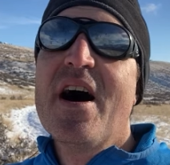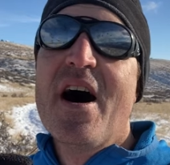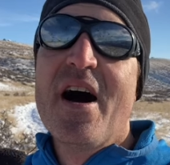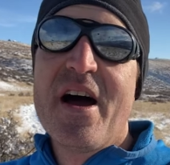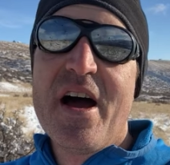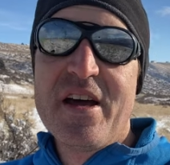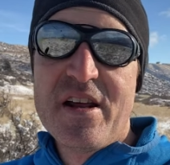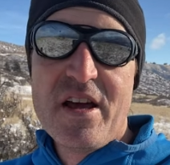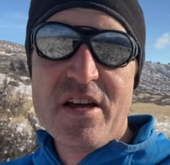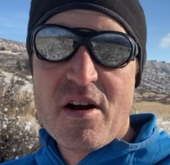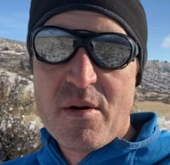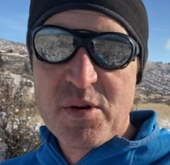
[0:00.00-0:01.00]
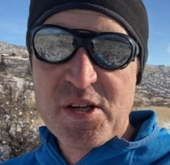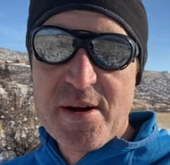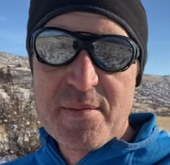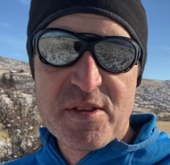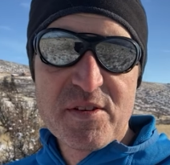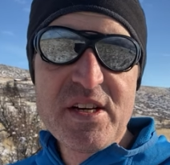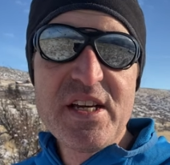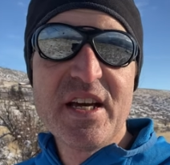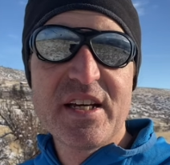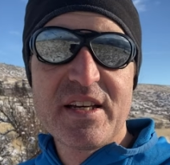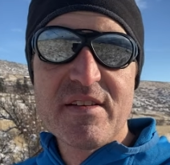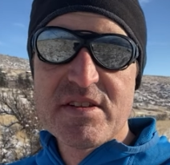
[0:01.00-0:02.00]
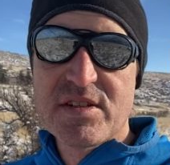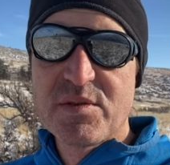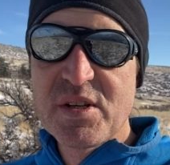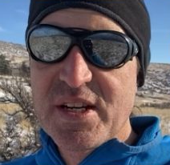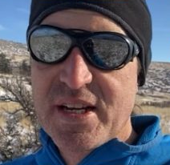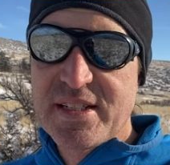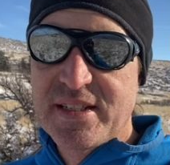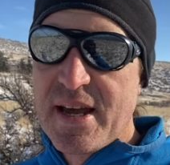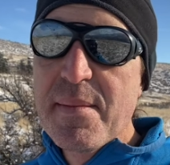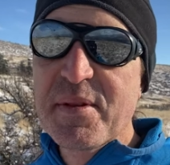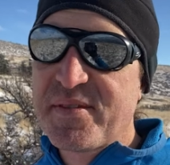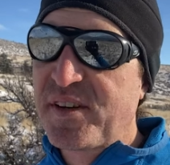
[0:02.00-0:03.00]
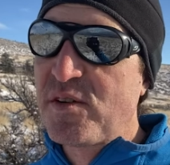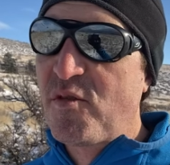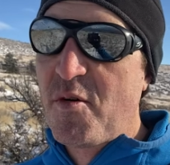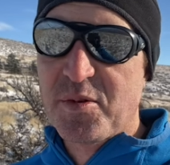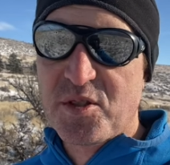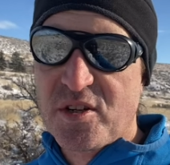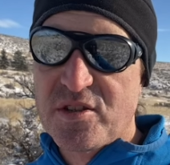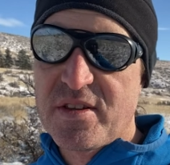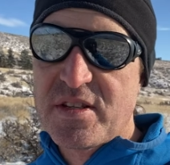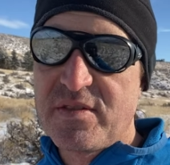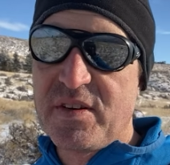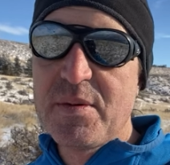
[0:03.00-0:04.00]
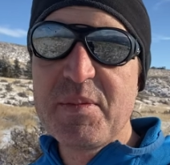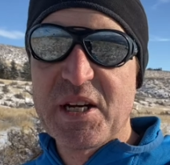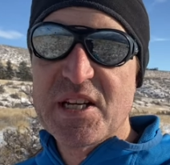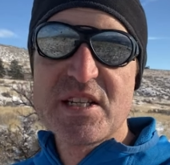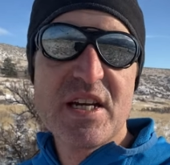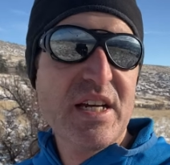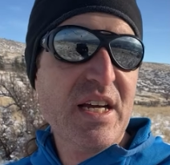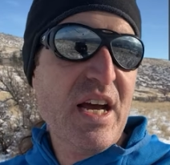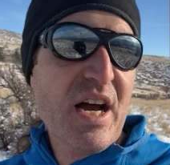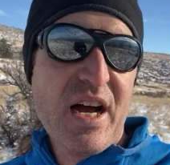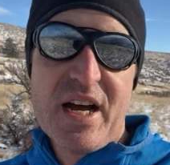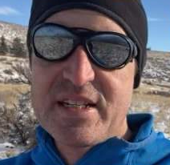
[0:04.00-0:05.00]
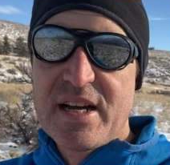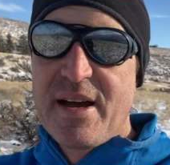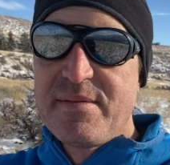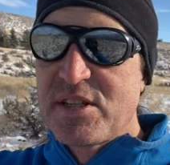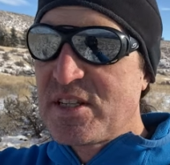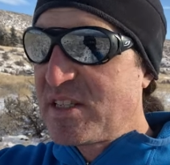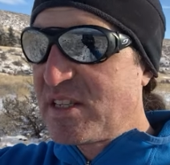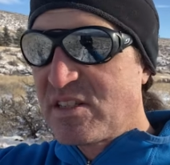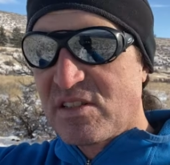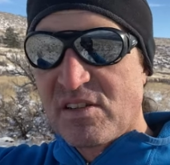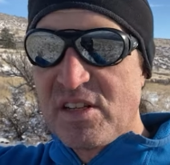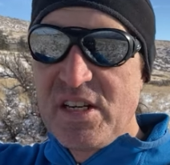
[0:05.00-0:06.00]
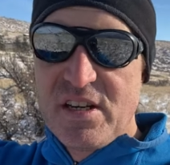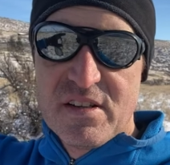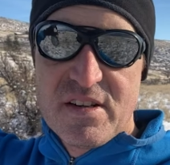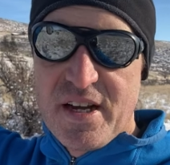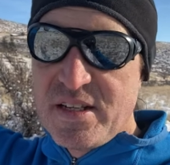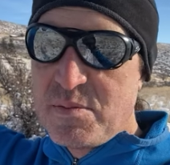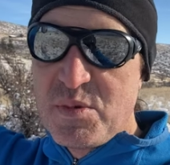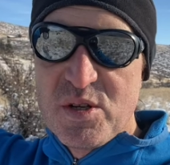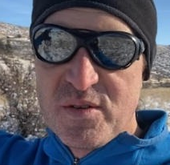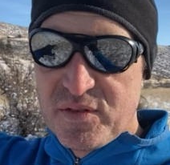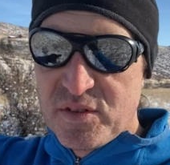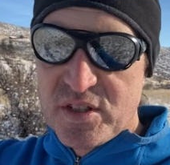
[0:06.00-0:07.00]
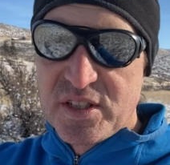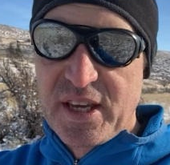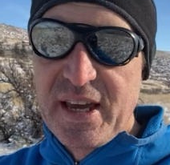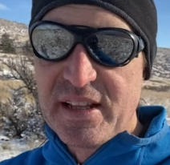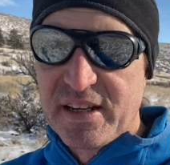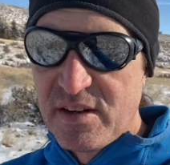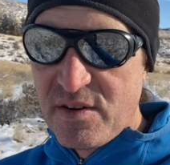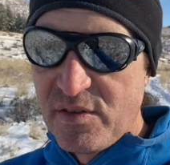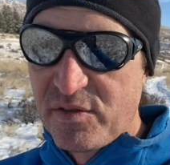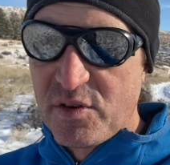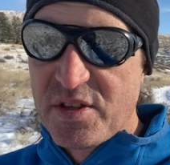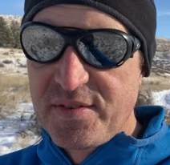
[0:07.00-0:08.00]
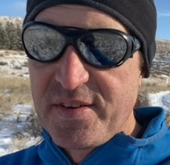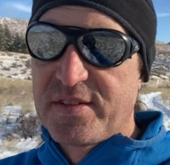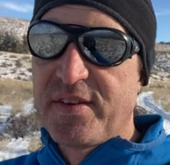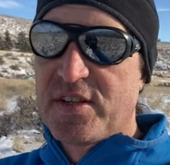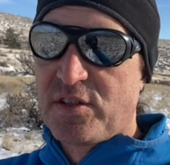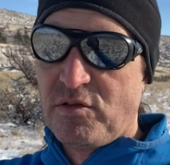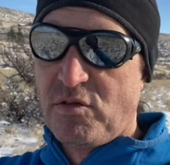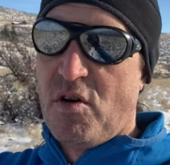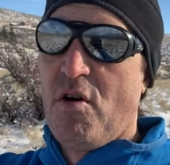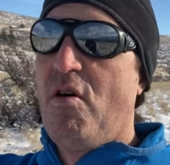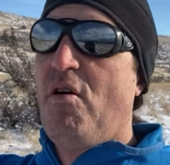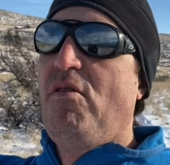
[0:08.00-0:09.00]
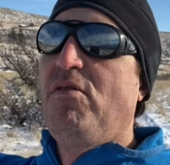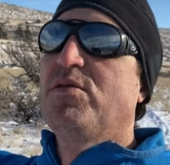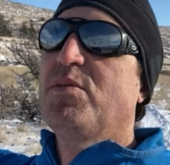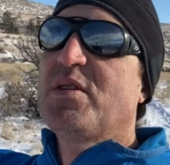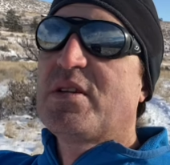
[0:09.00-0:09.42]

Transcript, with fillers: uh, in R1, comma 3 gives us a really nice example of a conformal structure in the sphere because uh, time just is this linear, nice, beautiful scaling for the sphere. The sphere just grows with